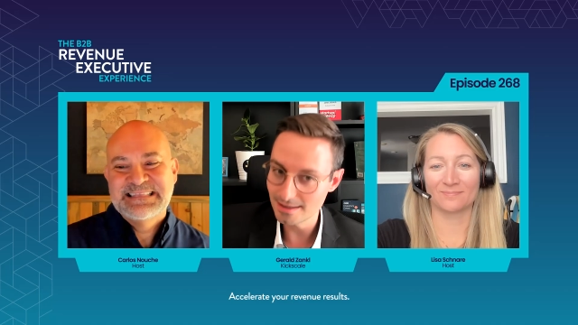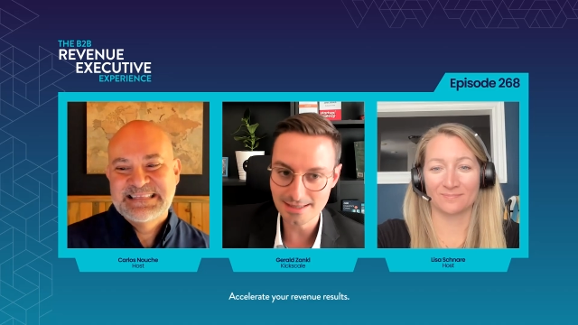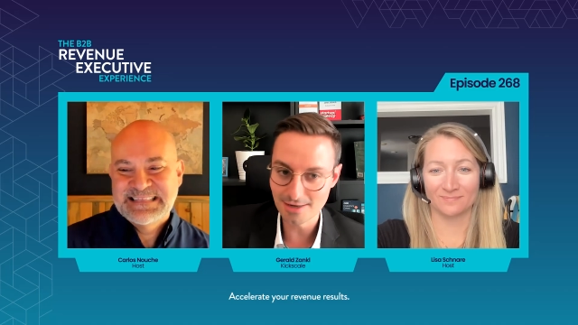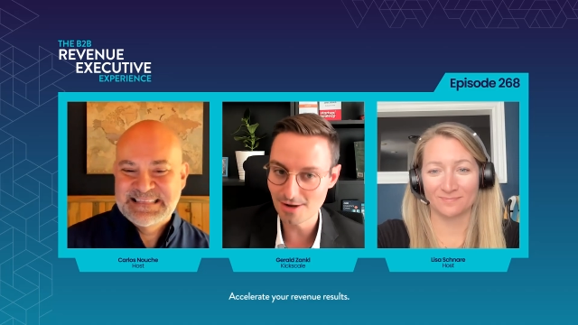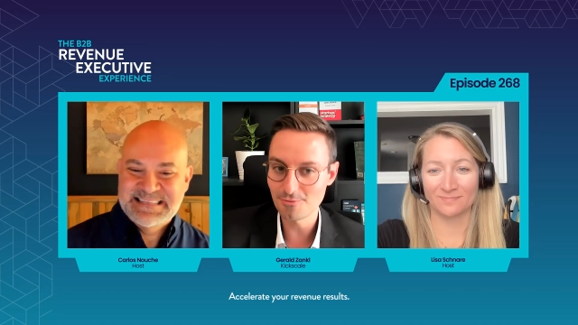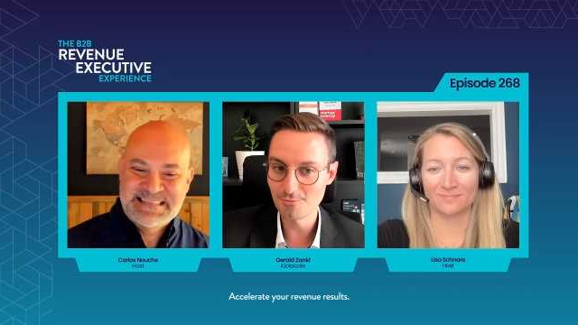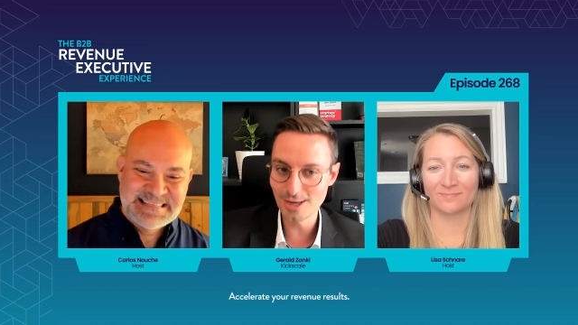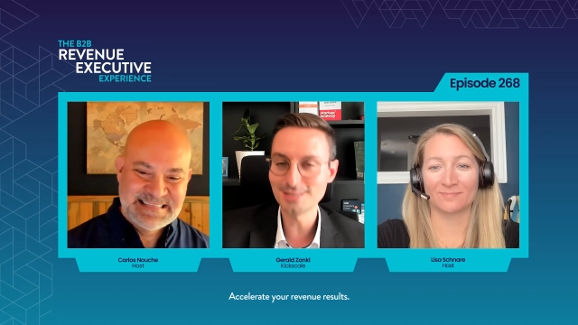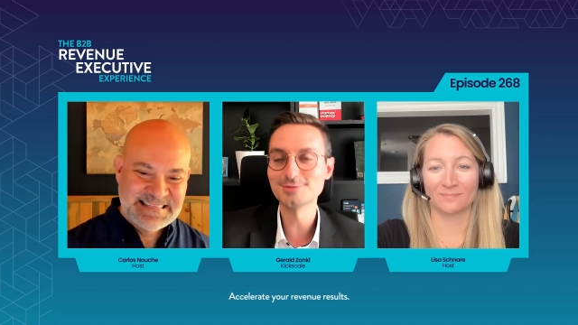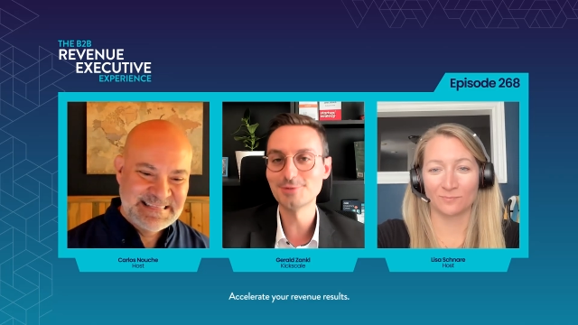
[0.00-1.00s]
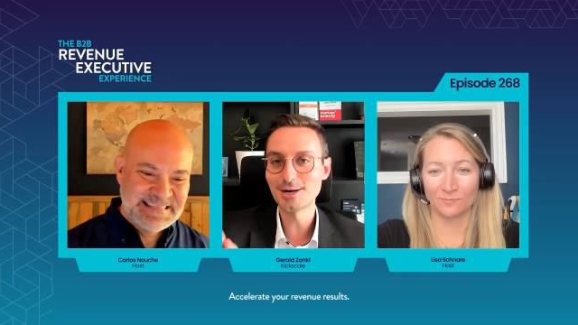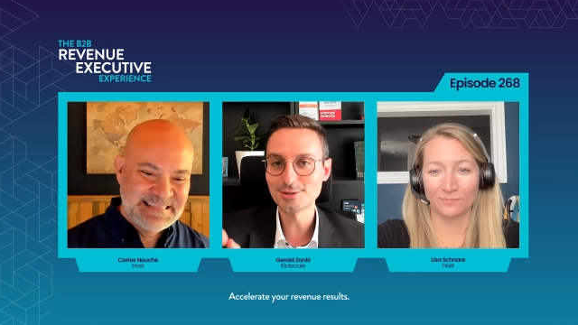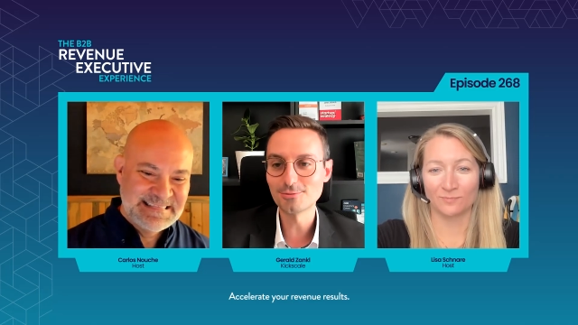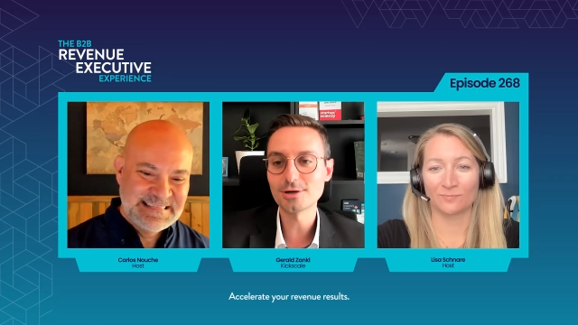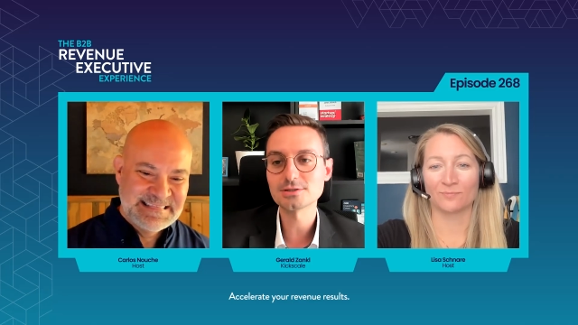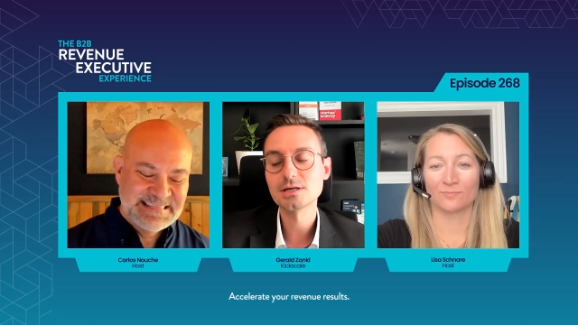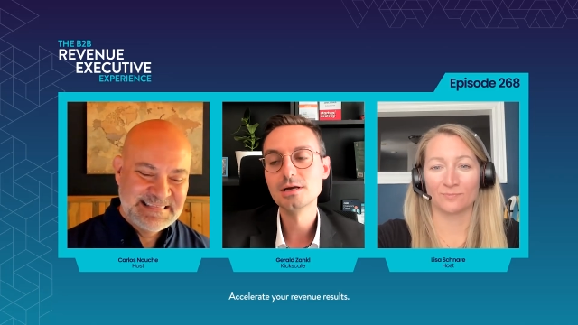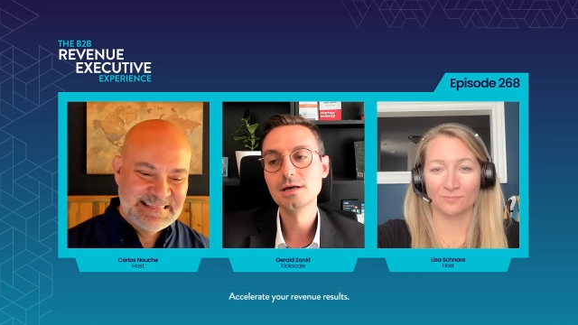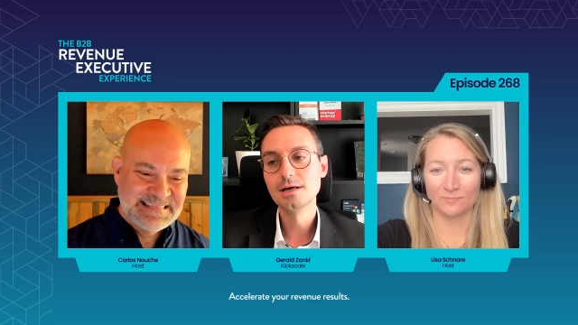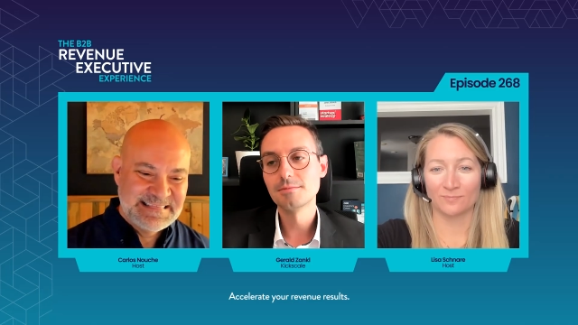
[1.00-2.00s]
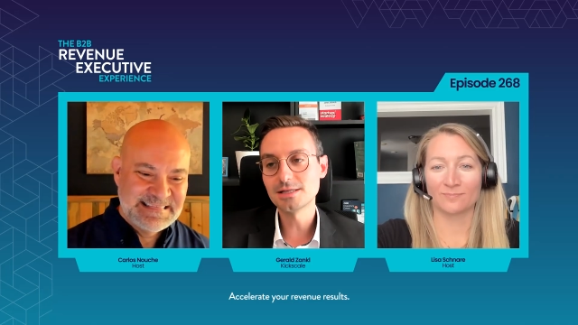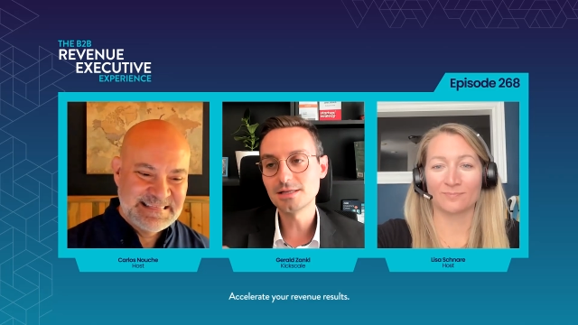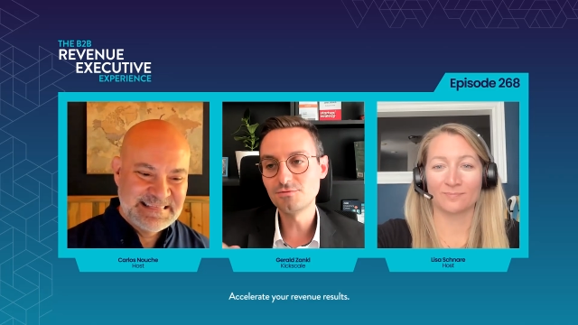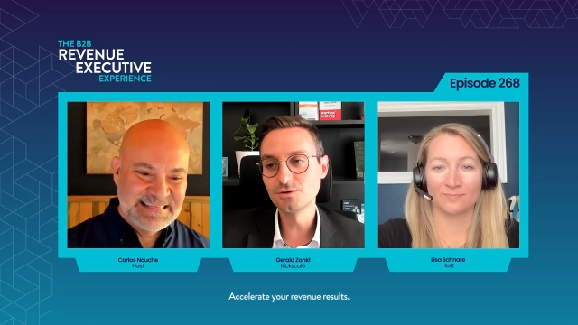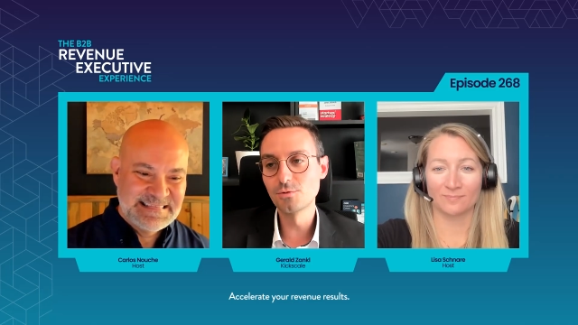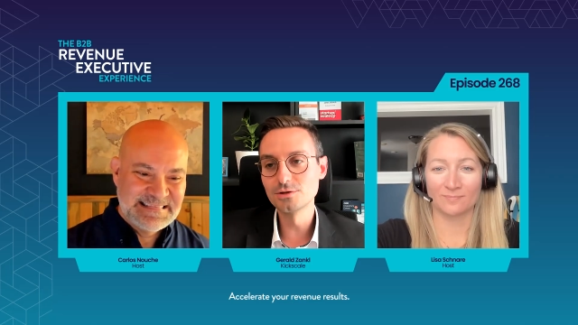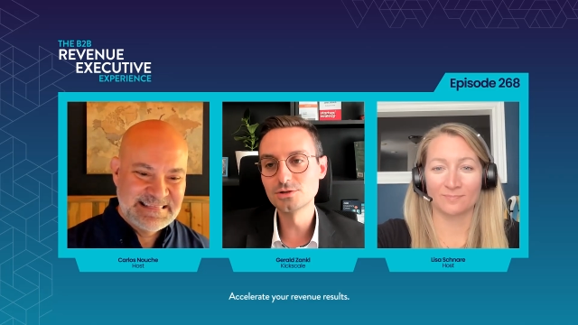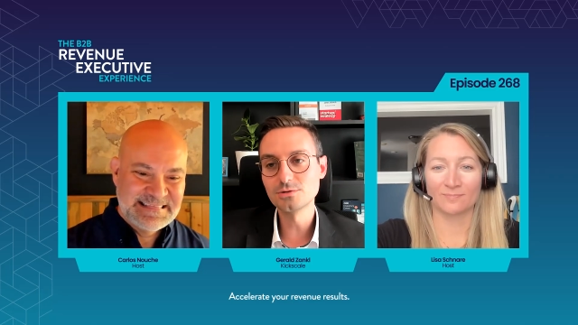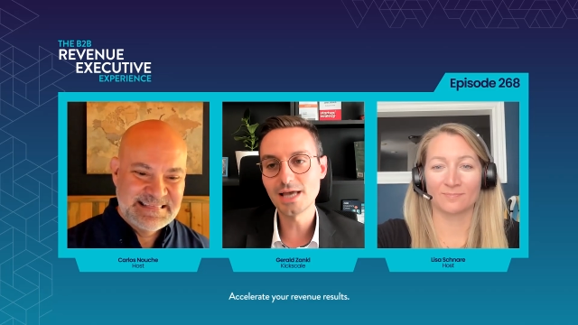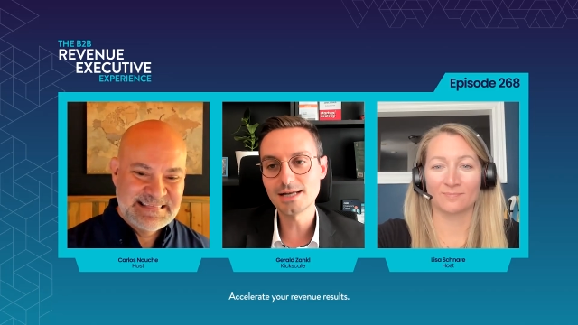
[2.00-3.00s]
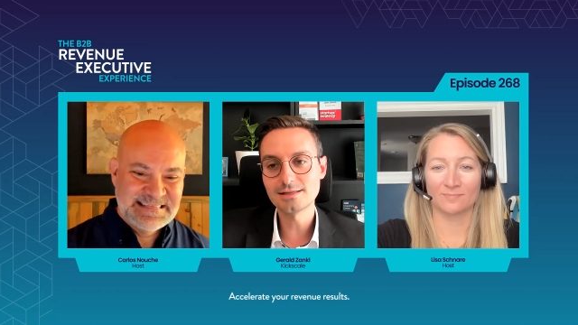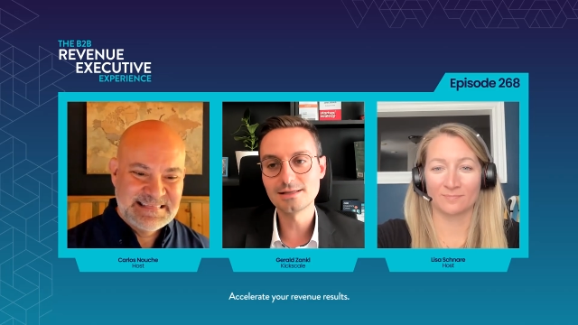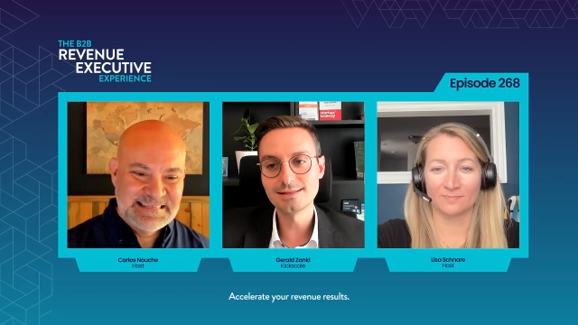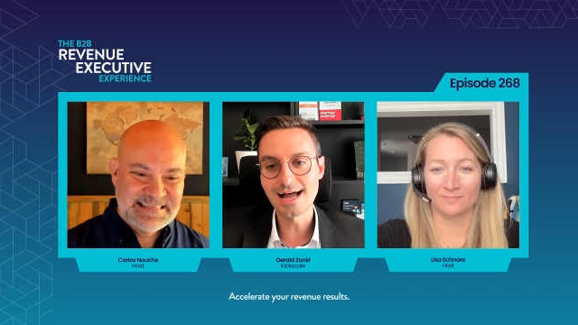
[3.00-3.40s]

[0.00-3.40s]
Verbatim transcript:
Speaker 1: there are ways where it works. But if you want to get it